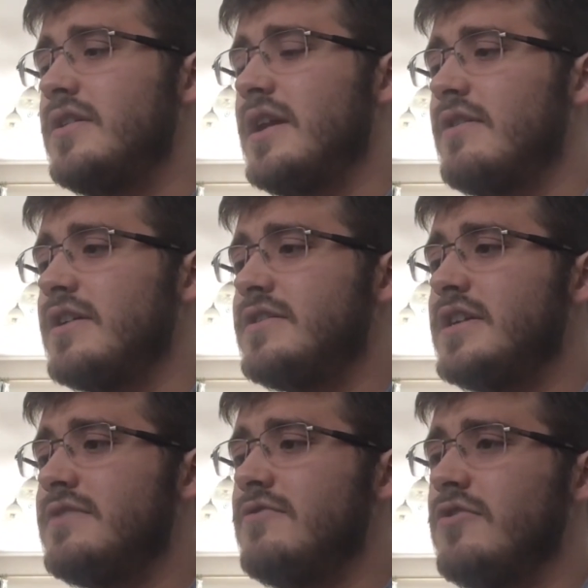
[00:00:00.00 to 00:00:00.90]
I
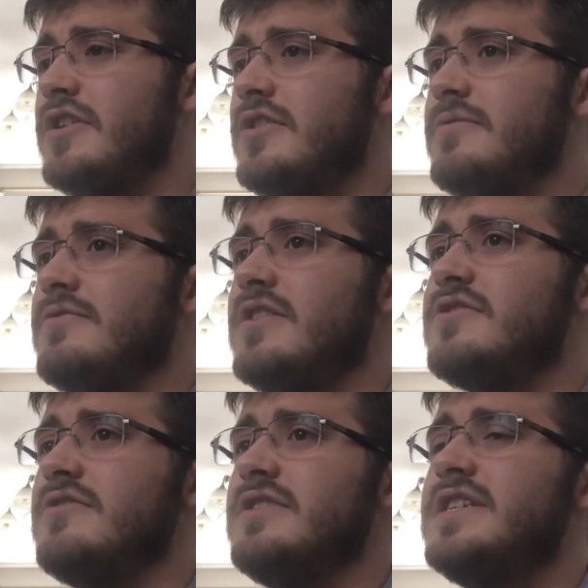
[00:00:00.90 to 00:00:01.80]
did look it up as well.
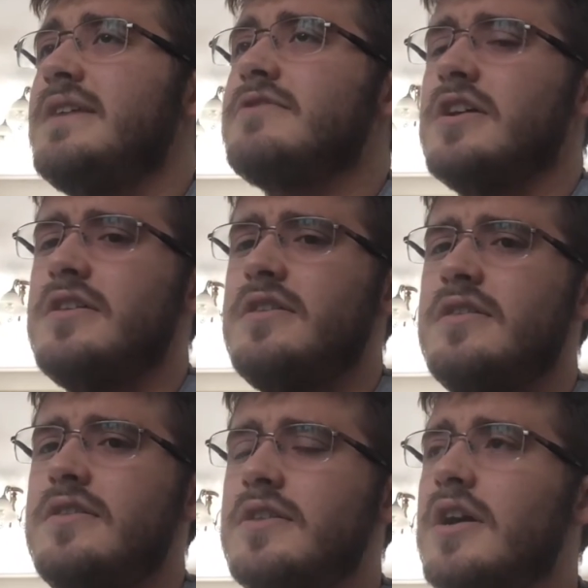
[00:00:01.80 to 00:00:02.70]
So it seems like
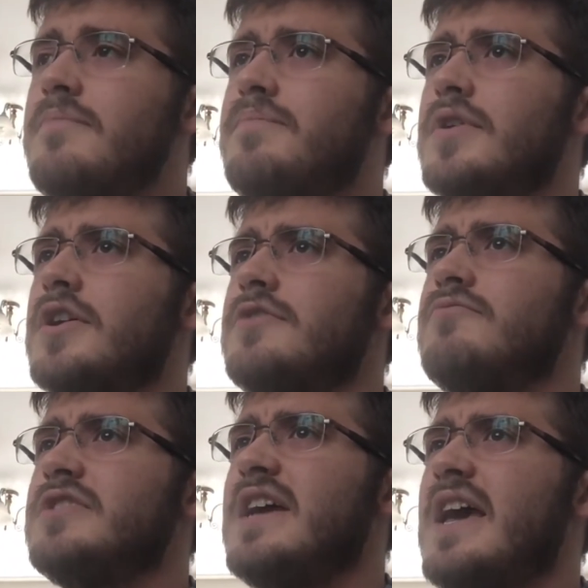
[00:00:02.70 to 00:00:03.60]
Nightbird
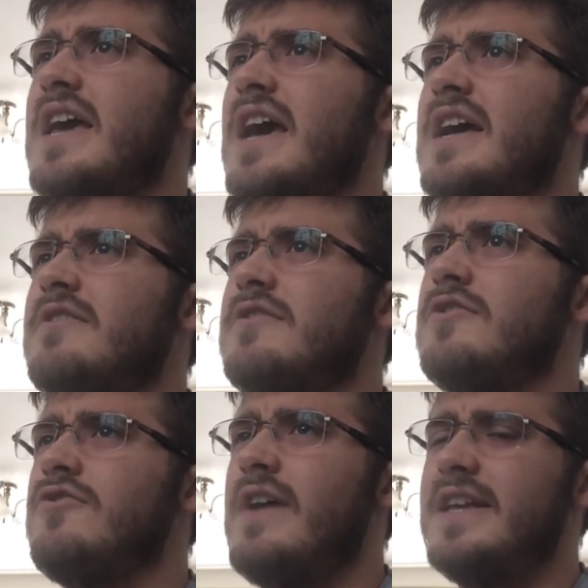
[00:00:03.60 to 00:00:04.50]
was a
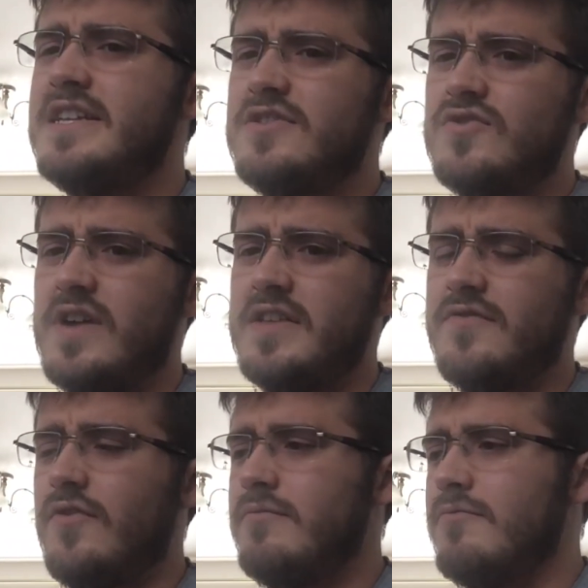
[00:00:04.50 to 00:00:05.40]
created
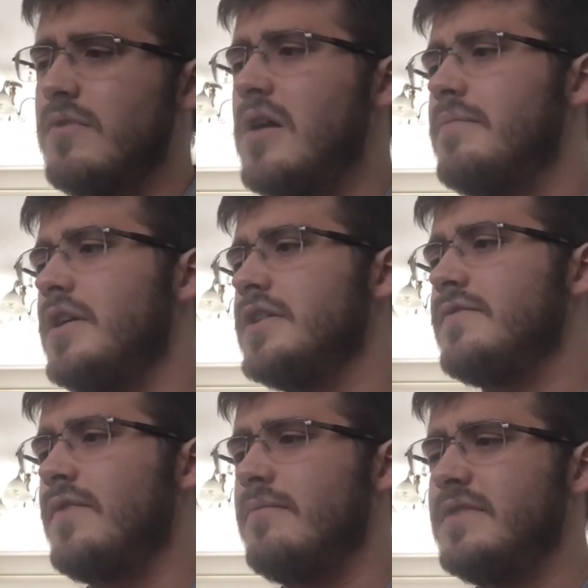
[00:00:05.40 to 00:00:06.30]
Transformer
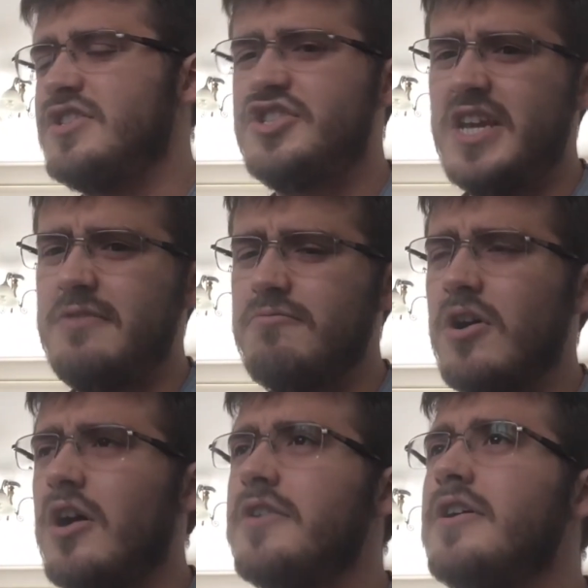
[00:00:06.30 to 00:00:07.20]
robot from the
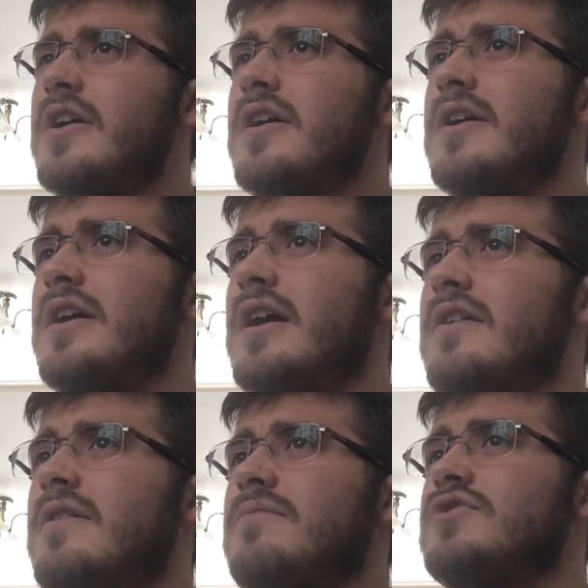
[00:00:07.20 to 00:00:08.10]
G1.
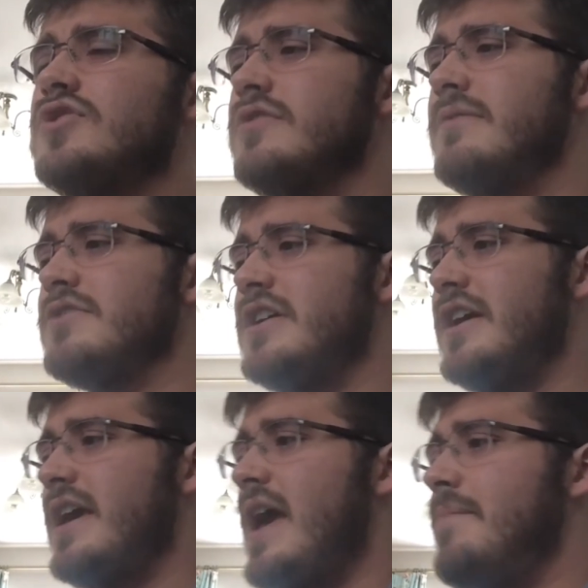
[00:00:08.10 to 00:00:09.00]
I'm sure there was
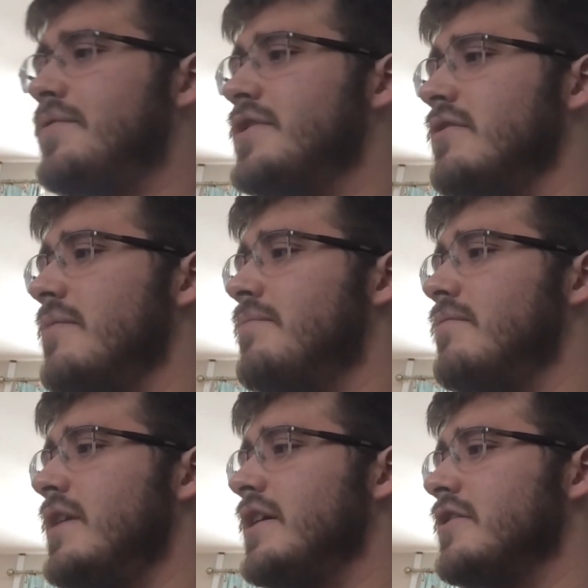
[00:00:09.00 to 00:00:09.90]
an episode.
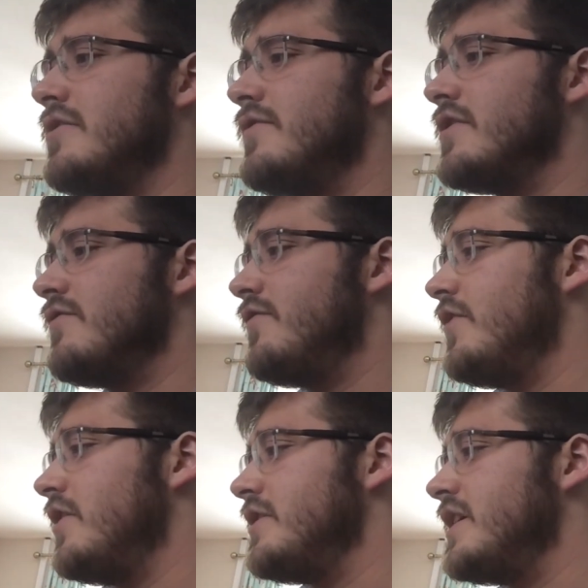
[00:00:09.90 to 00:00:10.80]
Hang on, if I can
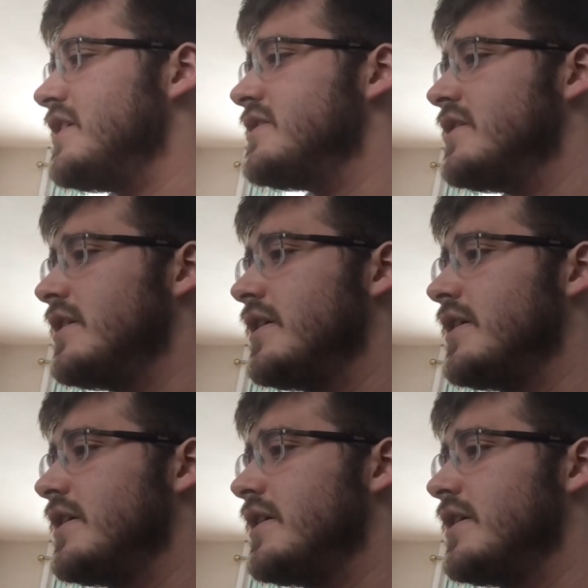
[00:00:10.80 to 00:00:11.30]
find it.